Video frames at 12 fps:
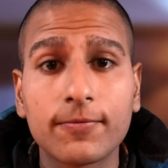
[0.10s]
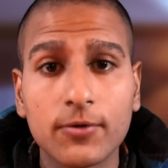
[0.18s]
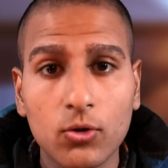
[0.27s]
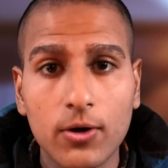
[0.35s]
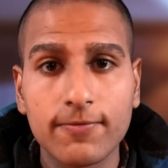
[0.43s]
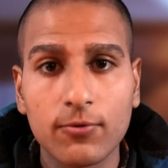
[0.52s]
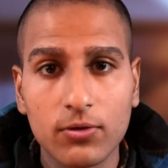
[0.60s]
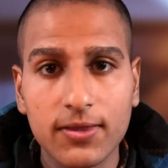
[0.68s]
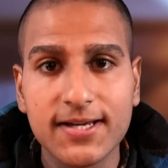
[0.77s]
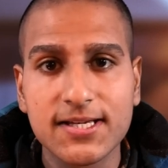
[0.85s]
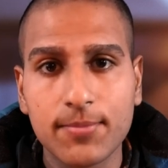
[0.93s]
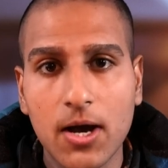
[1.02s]
have to know a few
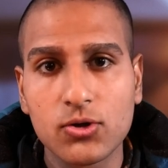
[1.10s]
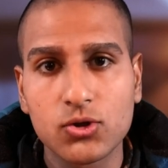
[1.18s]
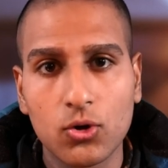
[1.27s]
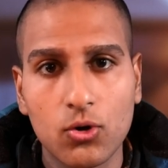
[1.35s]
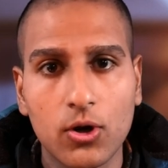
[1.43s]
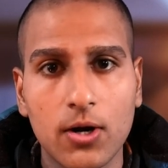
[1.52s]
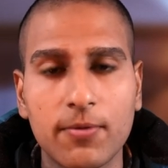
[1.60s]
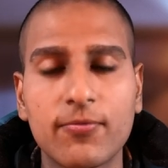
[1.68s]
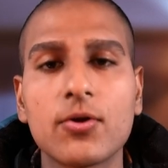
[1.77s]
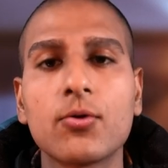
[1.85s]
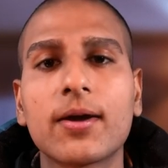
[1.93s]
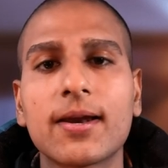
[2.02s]
things about Joe Rogan
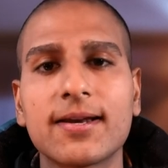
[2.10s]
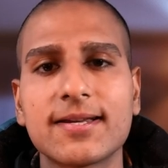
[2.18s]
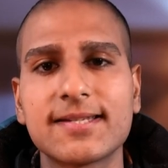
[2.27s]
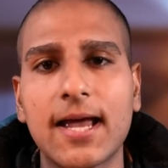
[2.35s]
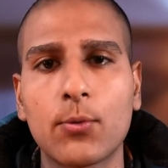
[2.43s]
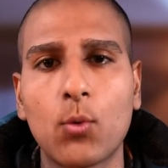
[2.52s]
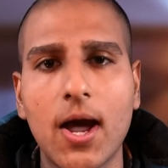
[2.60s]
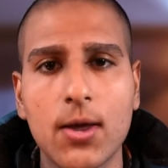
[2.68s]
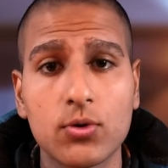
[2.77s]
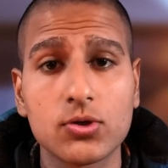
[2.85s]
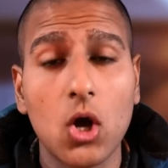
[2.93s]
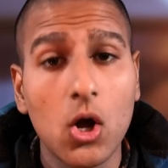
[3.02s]
before you can understand why
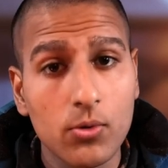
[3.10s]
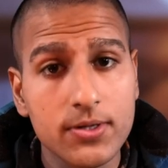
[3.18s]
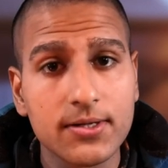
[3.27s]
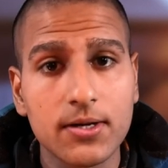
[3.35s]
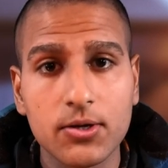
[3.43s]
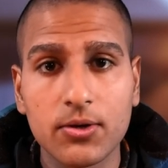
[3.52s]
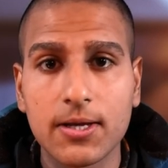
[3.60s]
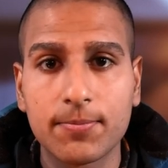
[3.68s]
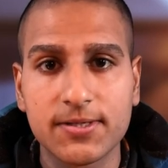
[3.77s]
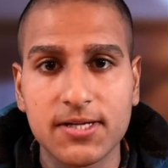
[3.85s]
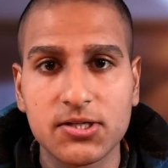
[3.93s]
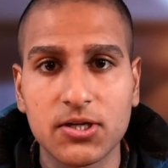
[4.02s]
he was always in a unique
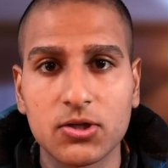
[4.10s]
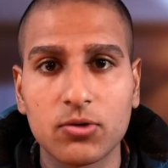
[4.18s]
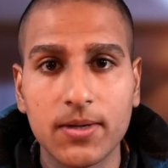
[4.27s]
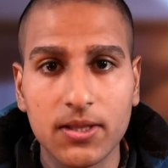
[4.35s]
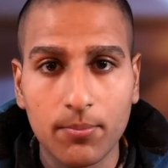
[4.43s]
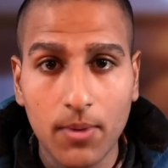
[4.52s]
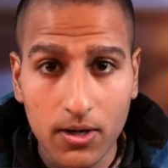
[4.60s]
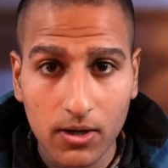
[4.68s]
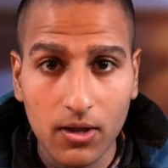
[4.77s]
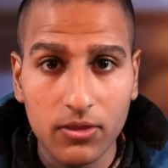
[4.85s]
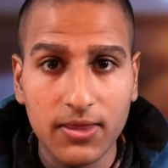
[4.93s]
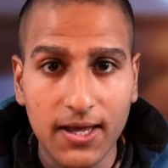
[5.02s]
position to be the
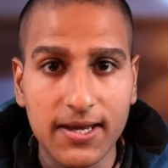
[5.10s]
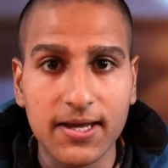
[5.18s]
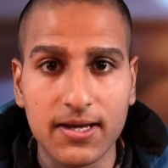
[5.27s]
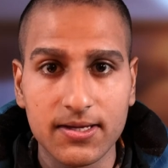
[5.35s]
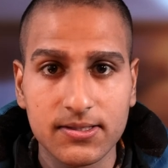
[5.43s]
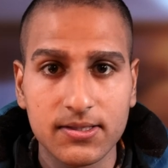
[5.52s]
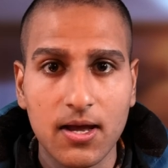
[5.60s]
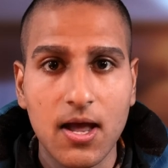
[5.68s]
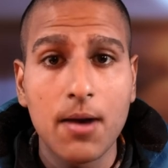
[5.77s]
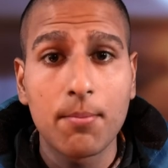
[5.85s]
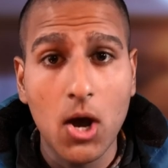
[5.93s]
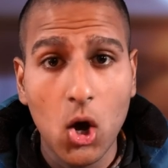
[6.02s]
monolith that he is.
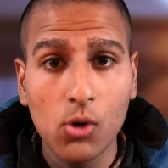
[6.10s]
By